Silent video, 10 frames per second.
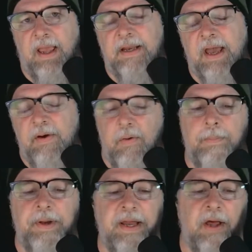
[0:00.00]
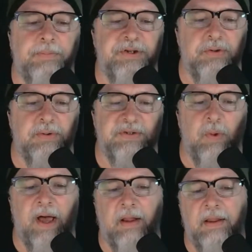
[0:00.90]
And I hope it helps you as
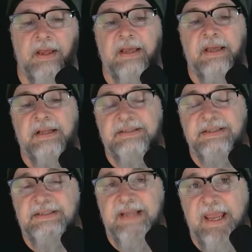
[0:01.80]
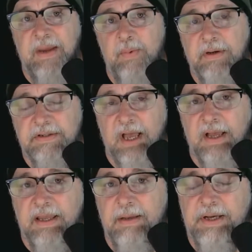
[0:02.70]
well. Today, we are
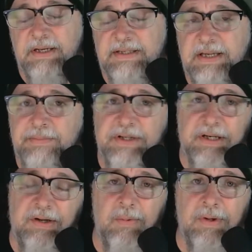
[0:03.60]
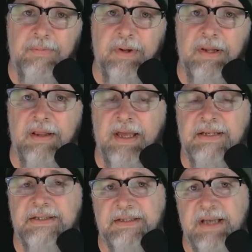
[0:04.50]
talking about a subject no one really
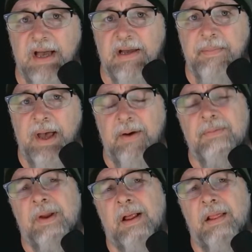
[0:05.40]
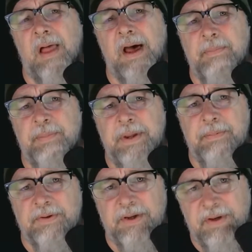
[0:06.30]
likes to talk about. A lot of
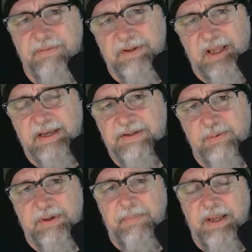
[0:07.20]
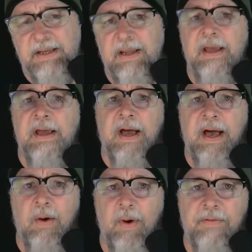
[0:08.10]
people don't even like to admit.
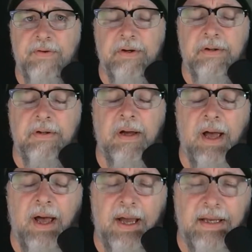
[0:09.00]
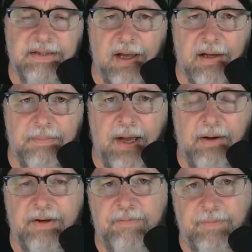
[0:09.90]
However, I talk
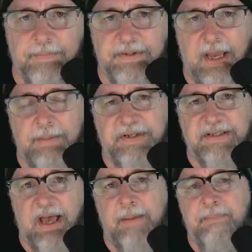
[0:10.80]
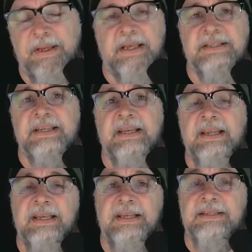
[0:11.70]
about it from time to time because it
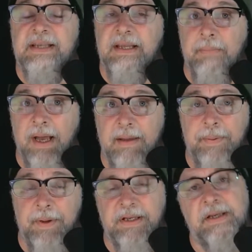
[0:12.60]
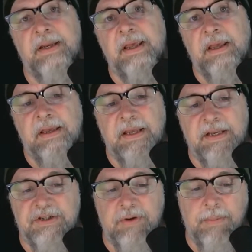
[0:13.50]
is, in my opinion,
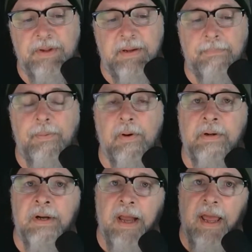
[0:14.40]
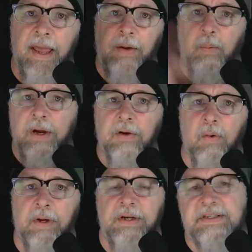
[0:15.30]
extremely important. And we are
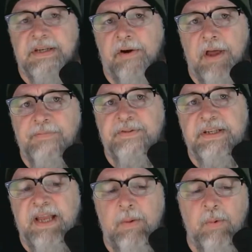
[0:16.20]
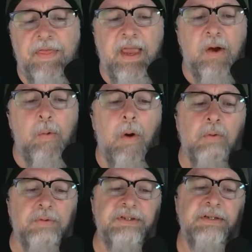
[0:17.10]
going to start off today with a
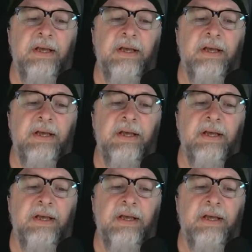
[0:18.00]
quote.